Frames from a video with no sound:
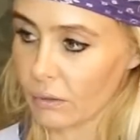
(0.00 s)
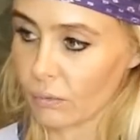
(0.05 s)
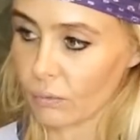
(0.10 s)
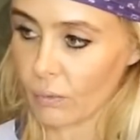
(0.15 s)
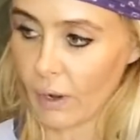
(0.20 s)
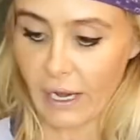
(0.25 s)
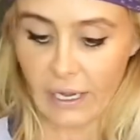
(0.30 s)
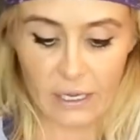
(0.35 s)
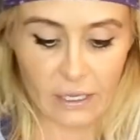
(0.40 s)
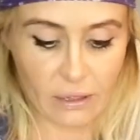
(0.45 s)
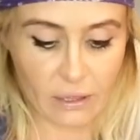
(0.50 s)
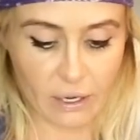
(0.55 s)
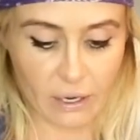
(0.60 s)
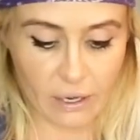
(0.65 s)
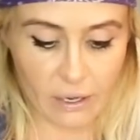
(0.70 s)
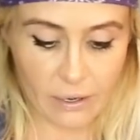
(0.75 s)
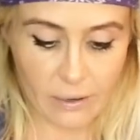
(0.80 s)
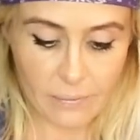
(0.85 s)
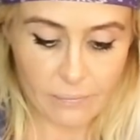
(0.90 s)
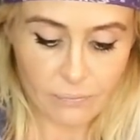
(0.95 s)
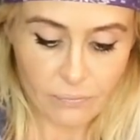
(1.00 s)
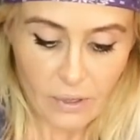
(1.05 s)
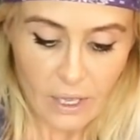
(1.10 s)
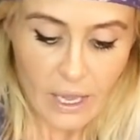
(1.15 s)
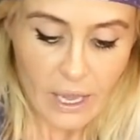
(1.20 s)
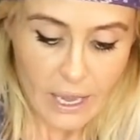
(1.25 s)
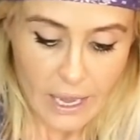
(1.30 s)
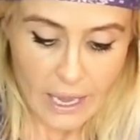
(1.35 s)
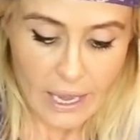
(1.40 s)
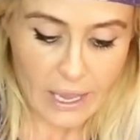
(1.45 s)
right in there.
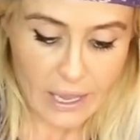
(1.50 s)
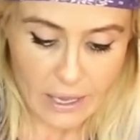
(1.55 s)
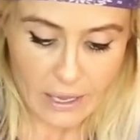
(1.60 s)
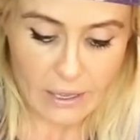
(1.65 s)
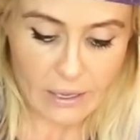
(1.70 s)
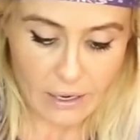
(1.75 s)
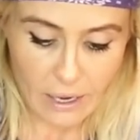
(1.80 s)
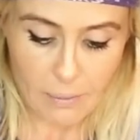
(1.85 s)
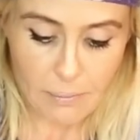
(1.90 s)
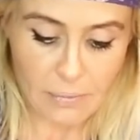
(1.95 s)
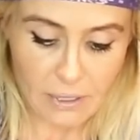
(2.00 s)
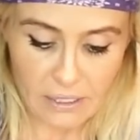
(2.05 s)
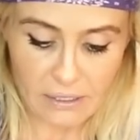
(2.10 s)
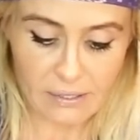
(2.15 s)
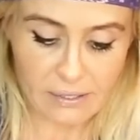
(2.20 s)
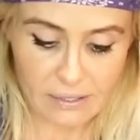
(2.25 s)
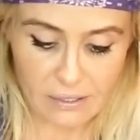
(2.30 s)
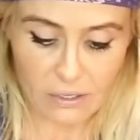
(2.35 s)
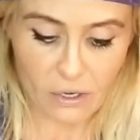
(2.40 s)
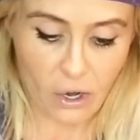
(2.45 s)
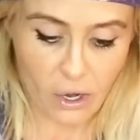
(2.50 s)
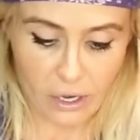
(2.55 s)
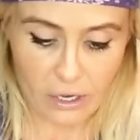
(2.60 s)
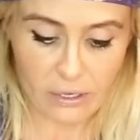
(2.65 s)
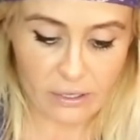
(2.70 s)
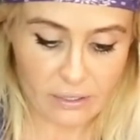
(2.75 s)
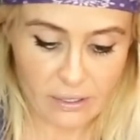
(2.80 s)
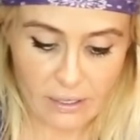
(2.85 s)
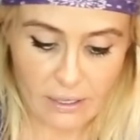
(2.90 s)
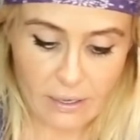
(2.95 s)
And I'm gonna
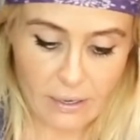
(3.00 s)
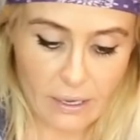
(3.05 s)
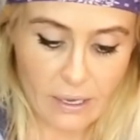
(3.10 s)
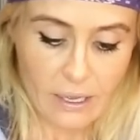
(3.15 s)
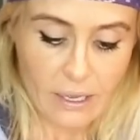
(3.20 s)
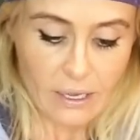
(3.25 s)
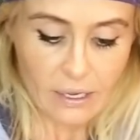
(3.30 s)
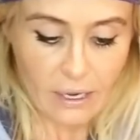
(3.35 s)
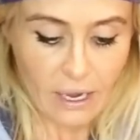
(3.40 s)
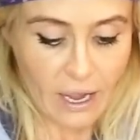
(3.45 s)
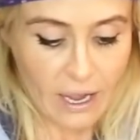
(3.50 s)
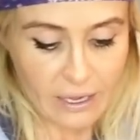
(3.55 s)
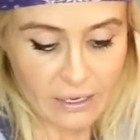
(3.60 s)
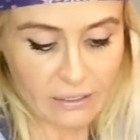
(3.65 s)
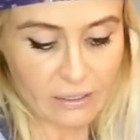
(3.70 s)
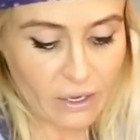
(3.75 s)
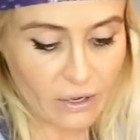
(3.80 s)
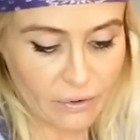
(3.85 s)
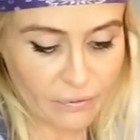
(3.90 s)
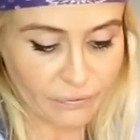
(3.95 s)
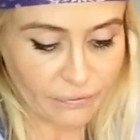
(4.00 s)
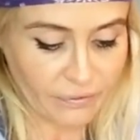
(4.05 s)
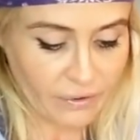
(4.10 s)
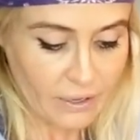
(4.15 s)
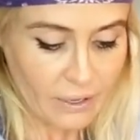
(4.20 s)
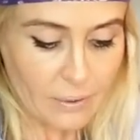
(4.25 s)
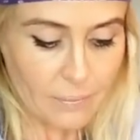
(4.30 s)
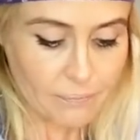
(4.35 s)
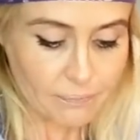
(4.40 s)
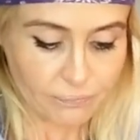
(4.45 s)
start kind of
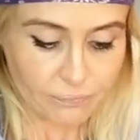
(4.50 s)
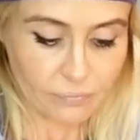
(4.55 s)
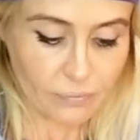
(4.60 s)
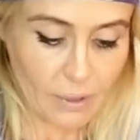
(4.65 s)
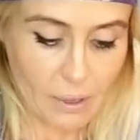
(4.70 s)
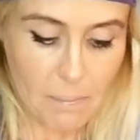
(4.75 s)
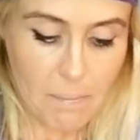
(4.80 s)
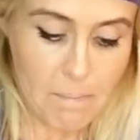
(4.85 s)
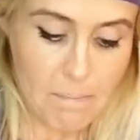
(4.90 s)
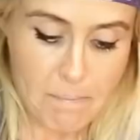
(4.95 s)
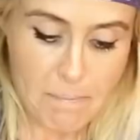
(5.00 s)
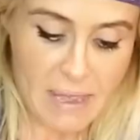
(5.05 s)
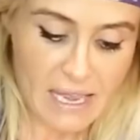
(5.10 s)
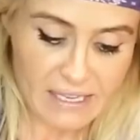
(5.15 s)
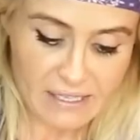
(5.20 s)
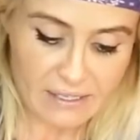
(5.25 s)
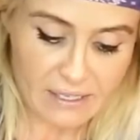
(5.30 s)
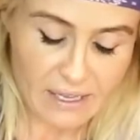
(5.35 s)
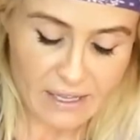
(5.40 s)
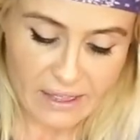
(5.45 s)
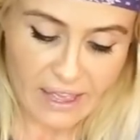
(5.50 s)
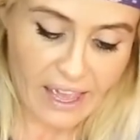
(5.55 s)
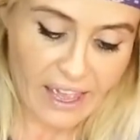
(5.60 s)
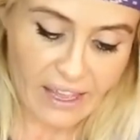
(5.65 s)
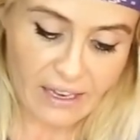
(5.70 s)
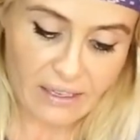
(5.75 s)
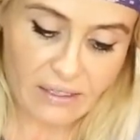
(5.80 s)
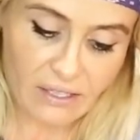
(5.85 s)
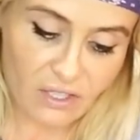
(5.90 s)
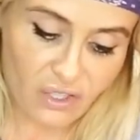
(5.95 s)
mixing
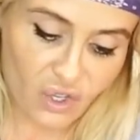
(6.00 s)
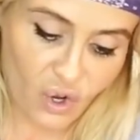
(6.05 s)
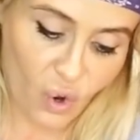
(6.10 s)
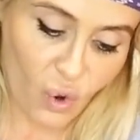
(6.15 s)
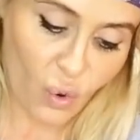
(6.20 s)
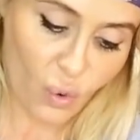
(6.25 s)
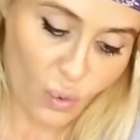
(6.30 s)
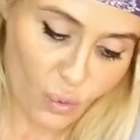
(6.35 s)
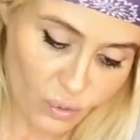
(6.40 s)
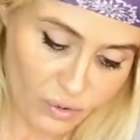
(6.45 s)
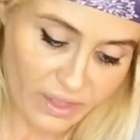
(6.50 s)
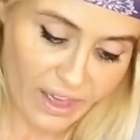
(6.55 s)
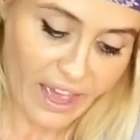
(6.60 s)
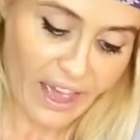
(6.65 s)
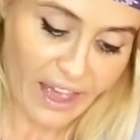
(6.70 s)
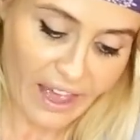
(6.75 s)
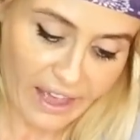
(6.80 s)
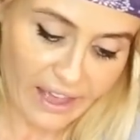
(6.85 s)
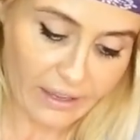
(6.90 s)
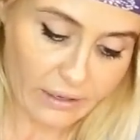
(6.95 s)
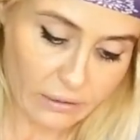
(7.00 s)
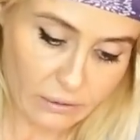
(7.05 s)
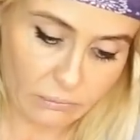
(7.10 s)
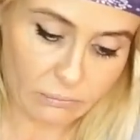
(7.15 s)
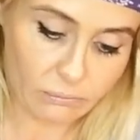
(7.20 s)
that so that